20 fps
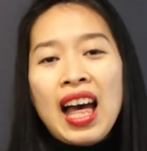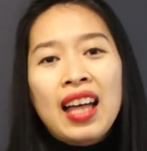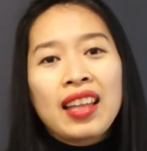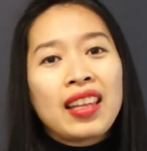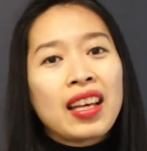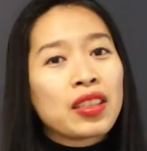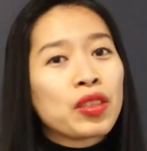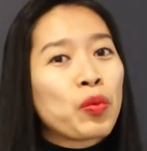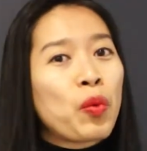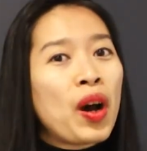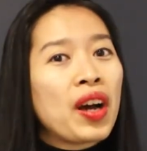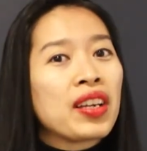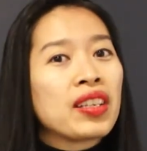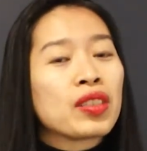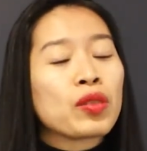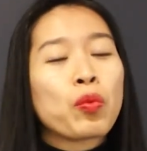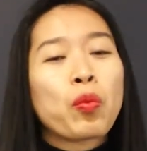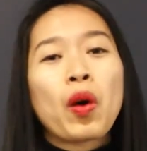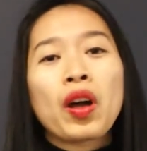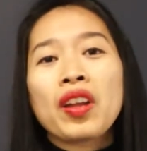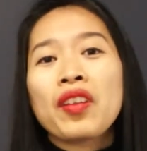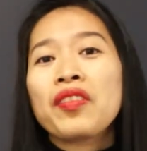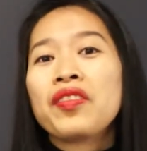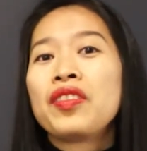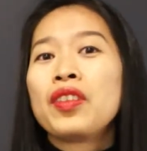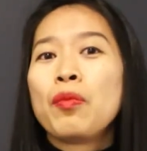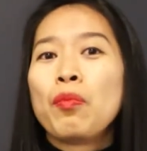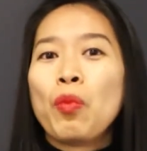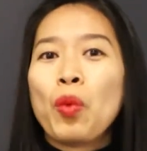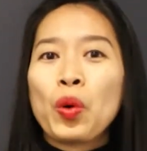That's why it's one of
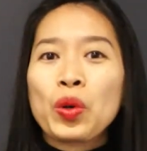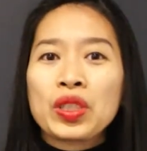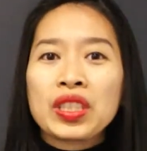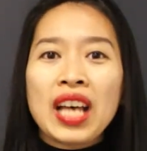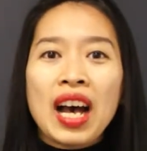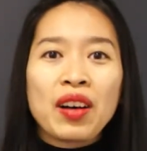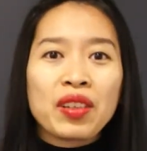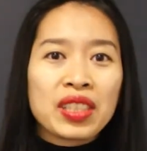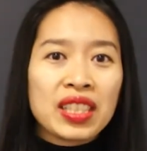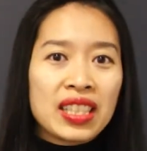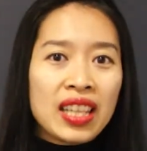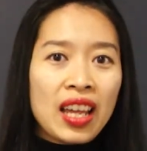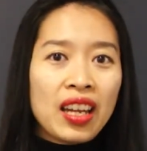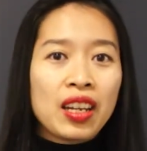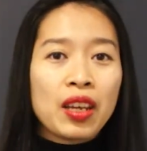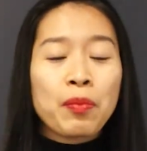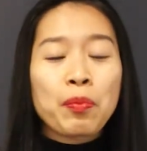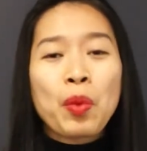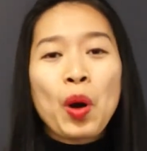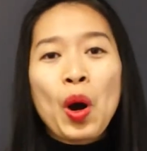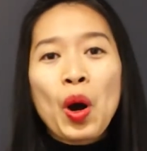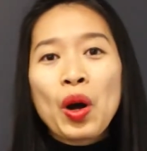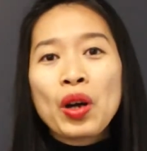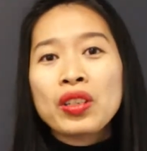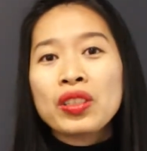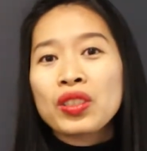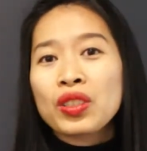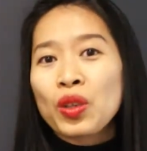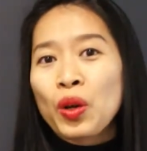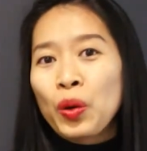the most outstanding
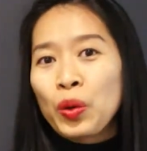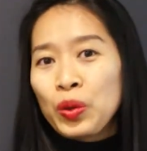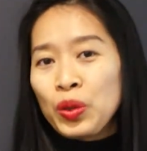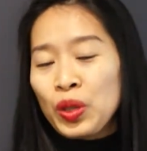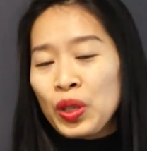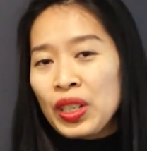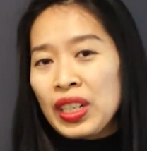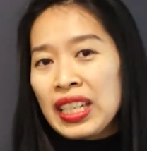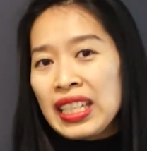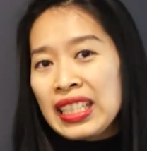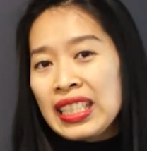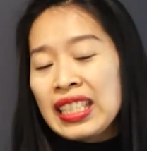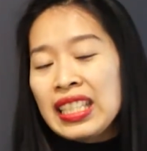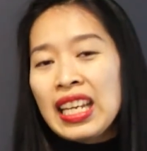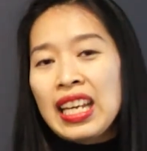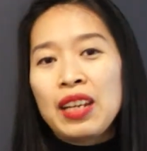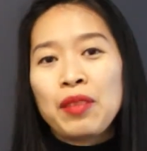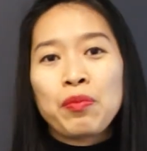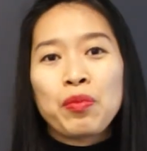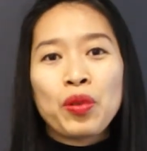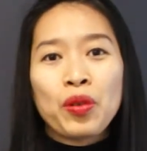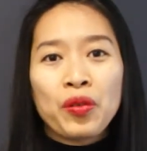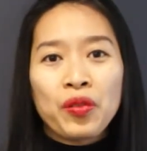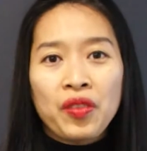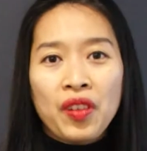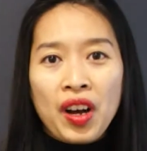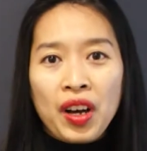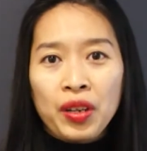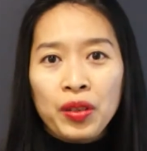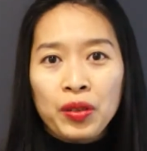parts on your LinkedIn
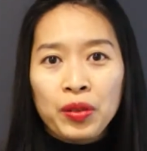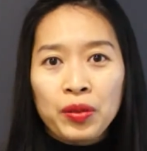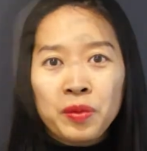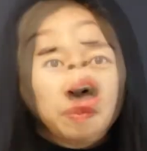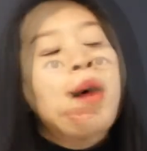profile.